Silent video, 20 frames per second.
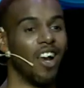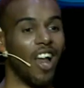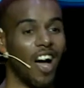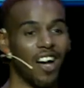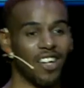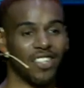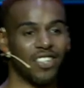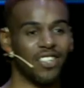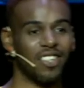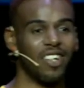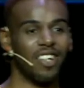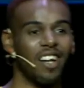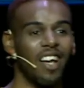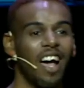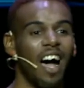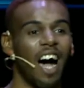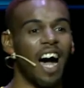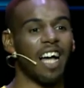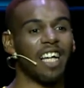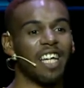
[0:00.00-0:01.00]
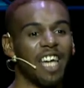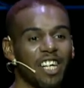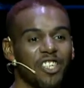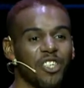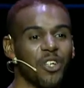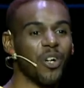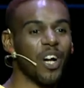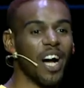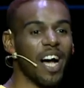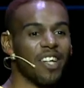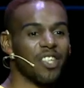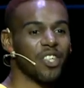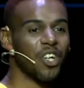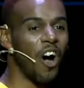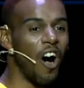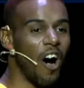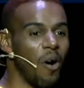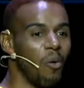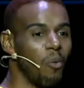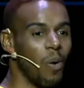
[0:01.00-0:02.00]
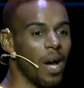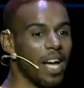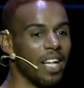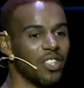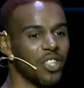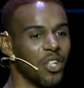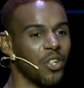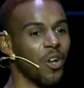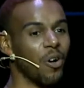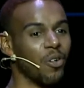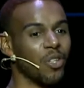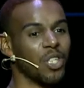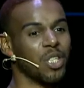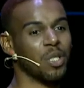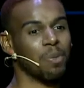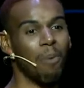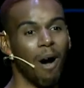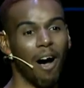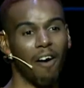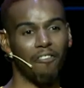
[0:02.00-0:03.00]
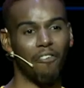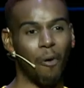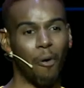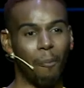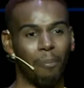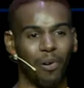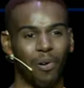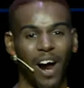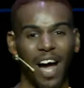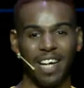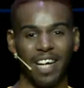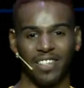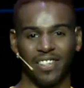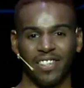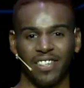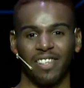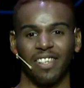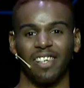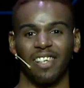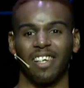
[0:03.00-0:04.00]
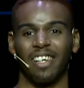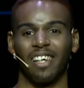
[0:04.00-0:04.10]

Last, I guess you guys can't wait to know the smartphone price.